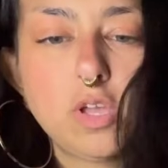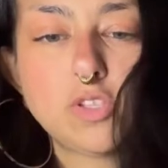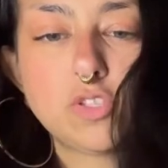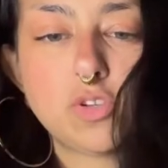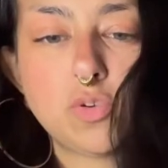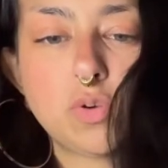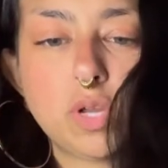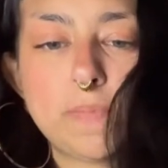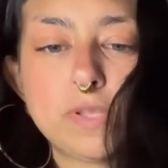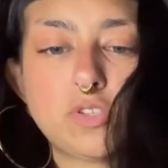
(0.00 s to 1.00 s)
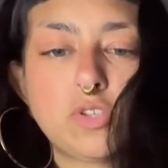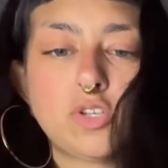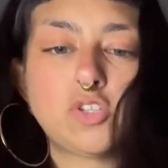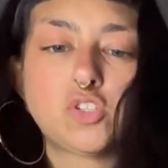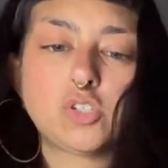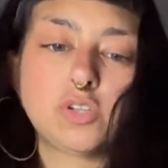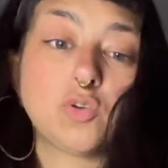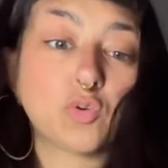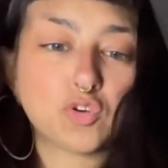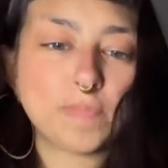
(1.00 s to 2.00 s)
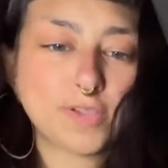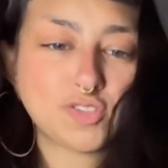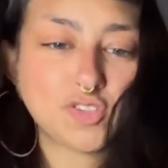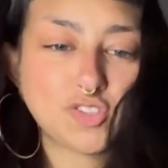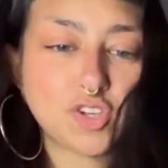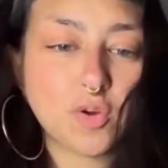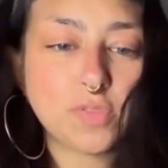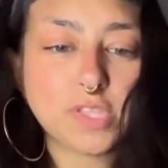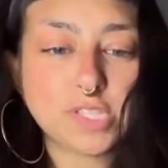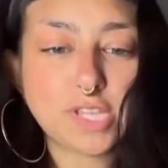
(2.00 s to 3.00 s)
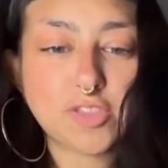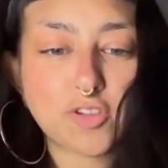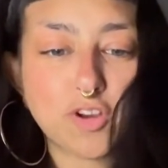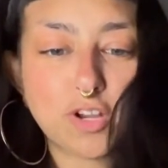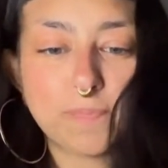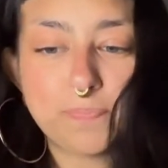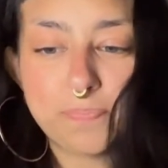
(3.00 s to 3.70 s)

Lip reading: So, a message, an oracle message to go with this death card.